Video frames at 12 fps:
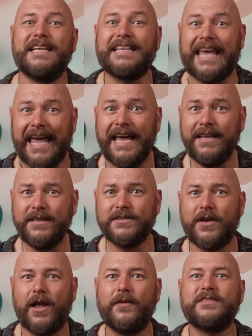that can
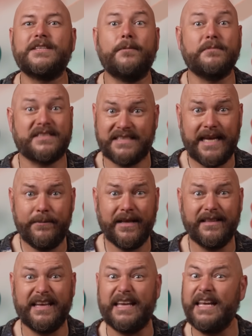dissolve some
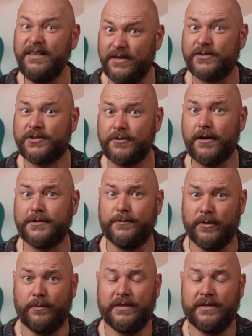seemingly indestructible